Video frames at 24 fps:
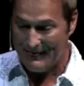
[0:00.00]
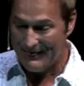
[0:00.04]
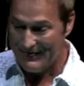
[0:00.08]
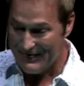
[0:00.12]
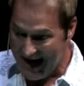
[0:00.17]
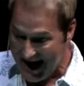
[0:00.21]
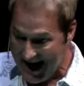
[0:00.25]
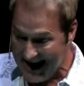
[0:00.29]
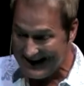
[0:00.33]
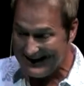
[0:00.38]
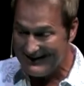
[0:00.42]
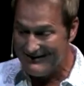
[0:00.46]

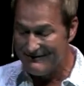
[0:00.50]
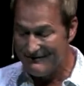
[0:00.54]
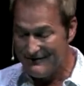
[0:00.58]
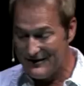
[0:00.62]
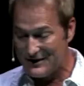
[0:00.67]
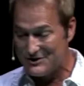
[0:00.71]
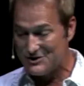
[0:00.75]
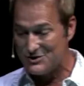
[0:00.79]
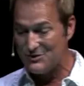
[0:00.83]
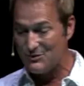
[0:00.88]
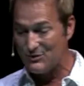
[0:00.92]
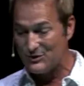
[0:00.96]
That
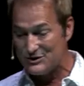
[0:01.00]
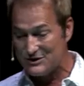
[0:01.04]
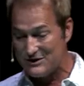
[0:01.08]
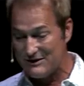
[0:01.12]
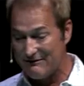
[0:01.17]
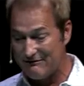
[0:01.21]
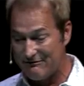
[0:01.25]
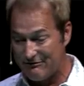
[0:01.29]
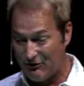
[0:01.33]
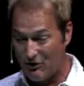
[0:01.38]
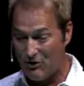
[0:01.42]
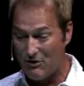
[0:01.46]
conviction was
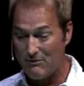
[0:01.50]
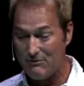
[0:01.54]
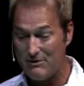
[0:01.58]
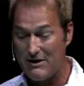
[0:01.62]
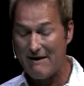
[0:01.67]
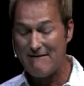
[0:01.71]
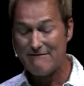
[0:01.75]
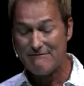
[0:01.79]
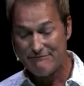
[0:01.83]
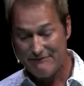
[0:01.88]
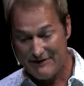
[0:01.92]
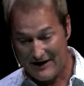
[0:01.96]
confirmed
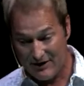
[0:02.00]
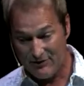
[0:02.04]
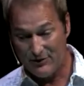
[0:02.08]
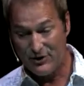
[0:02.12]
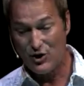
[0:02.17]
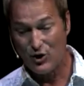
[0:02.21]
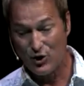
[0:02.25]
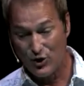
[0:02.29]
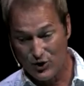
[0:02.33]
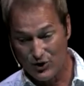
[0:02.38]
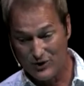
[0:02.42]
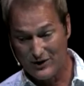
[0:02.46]
very
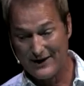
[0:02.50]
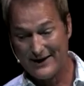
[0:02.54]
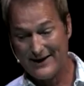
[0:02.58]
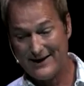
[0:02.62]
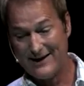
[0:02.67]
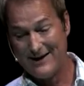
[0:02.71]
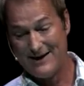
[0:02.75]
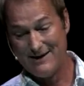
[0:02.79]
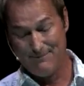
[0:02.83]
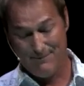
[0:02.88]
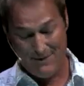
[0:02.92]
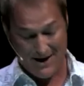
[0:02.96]
early
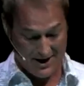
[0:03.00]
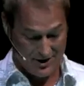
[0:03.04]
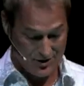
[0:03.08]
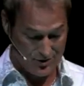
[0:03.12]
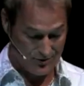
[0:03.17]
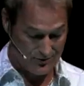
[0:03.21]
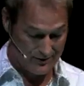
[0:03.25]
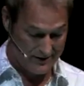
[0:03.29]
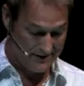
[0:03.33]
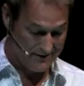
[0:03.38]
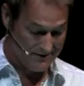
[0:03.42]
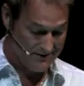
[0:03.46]
in my
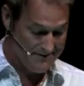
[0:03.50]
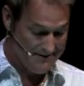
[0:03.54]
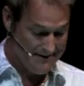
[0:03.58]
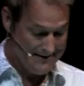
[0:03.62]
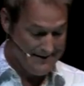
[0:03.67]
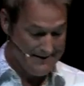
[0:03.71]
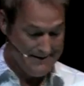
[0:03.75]
career